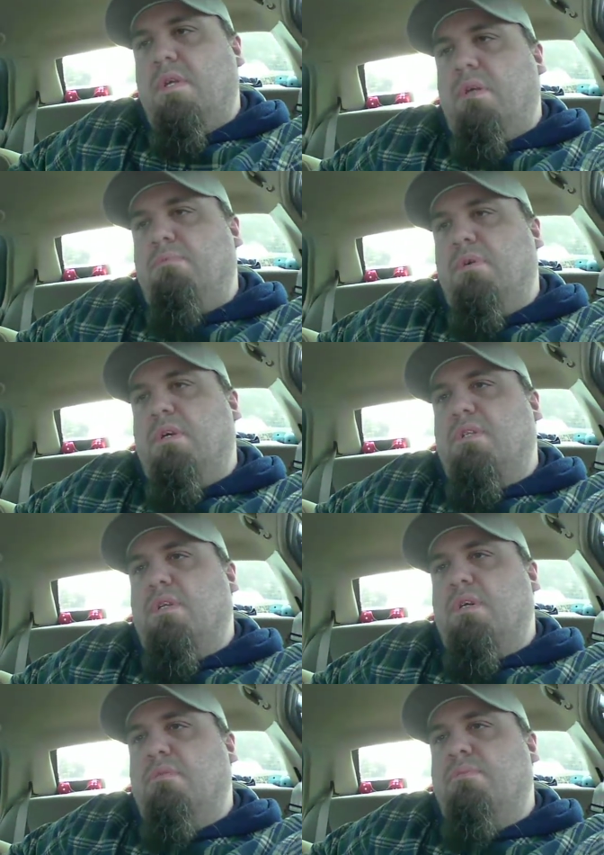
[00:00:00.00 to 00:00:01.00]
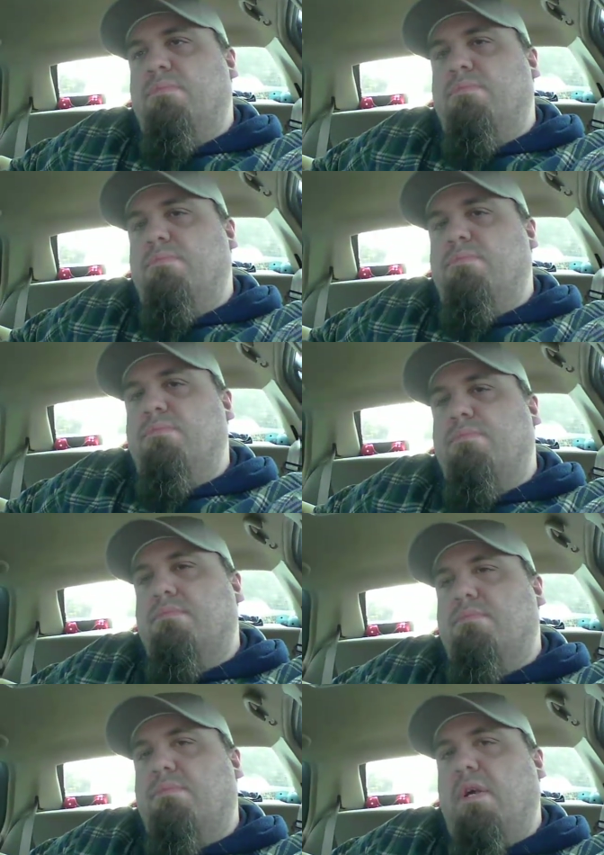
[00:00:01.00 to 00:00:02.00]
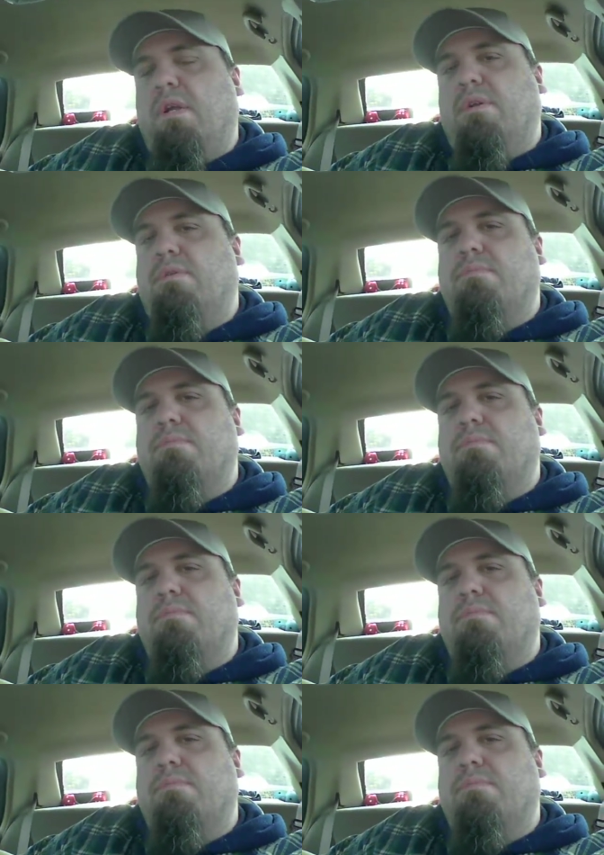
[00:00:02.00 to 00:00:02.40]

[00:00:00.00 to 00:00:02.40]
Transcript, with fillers: But, um, I don't know.